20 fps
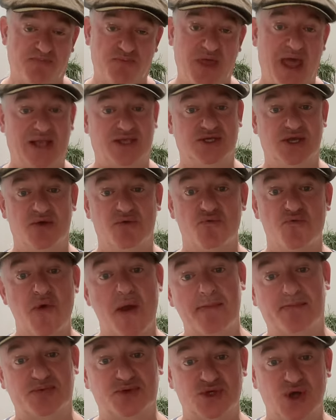getting
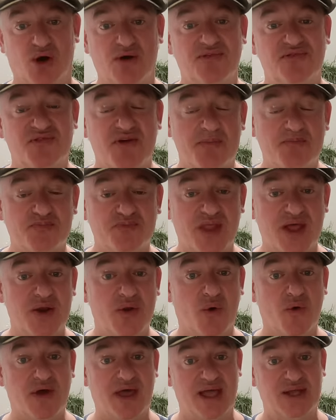ripped off, they're
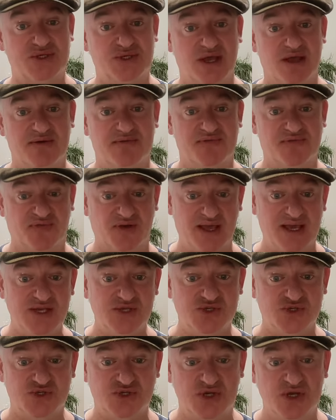not getting
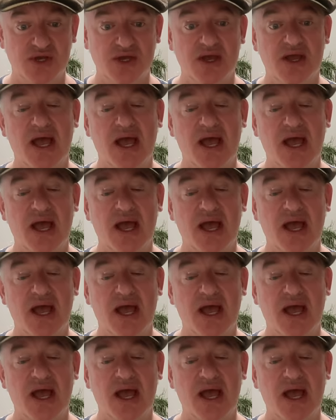fleeced,